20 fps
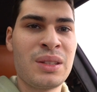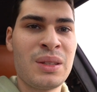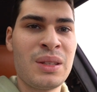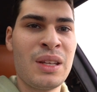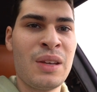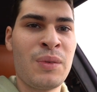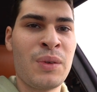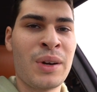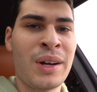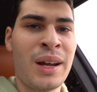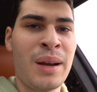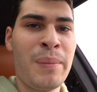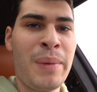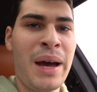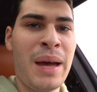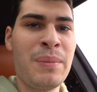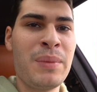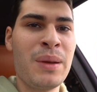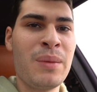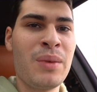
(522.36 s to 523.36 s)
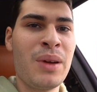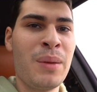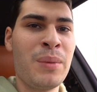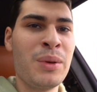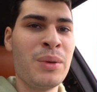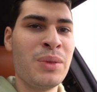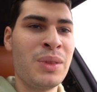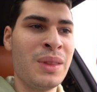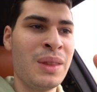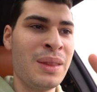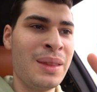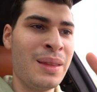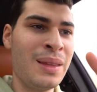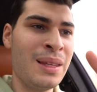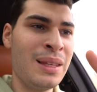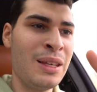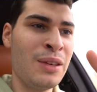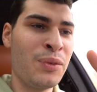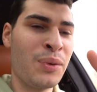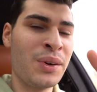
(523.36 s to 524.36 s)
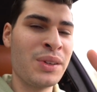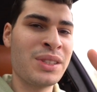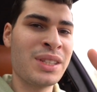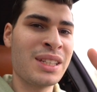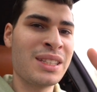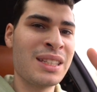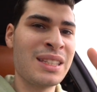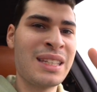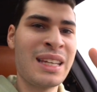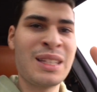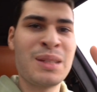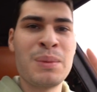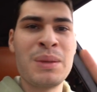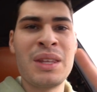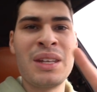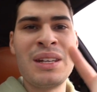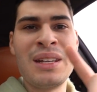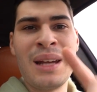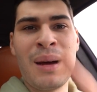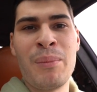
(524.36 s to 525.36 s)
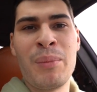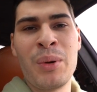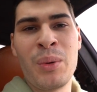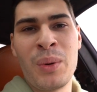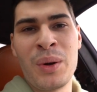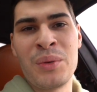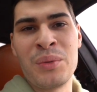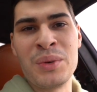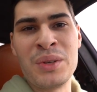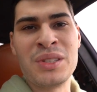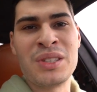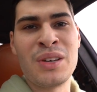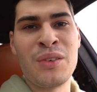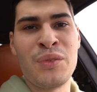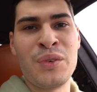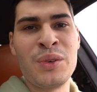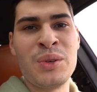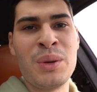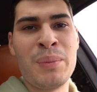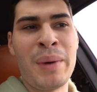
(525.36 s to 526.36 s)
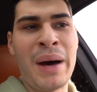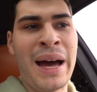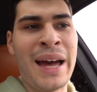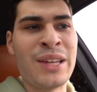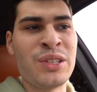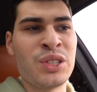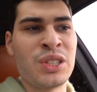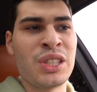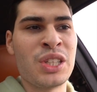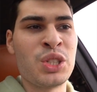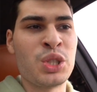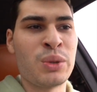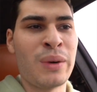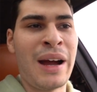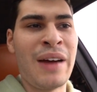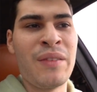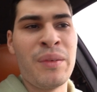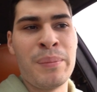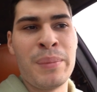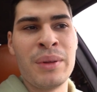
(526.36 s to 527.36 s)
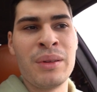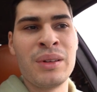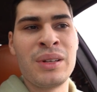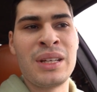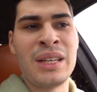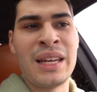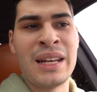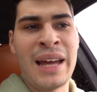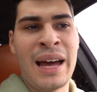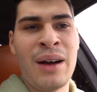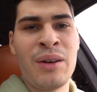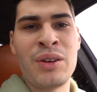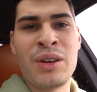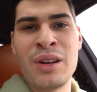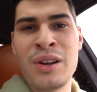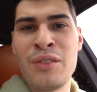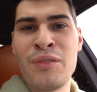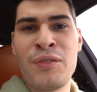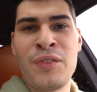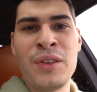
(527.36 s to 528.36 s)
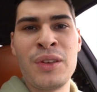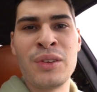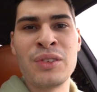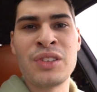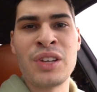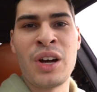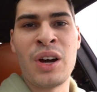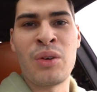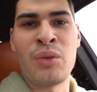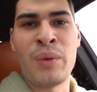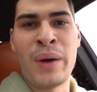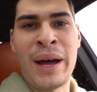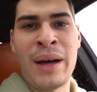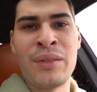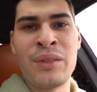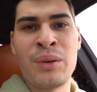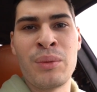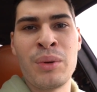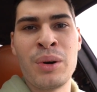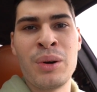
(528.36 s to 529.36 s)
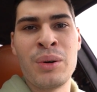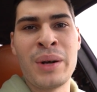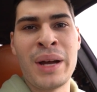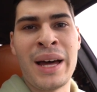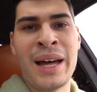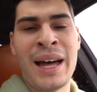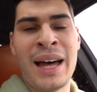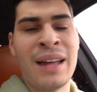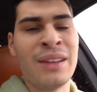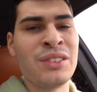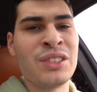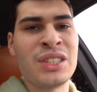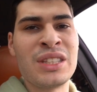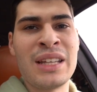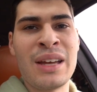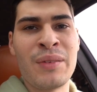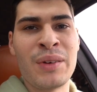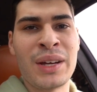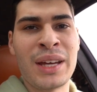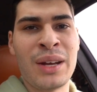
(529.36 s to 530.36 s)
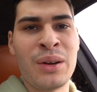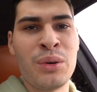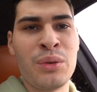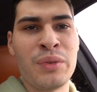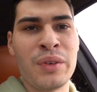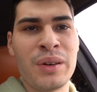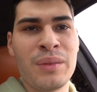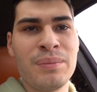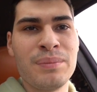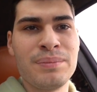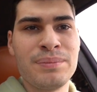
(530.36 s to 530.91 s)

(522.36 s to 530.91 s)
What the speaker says: if you're gonna buy a BMW E46, this has to be the #1 reason for you to buy it, just the drivability and how good it feels around the road. I'll just never get over.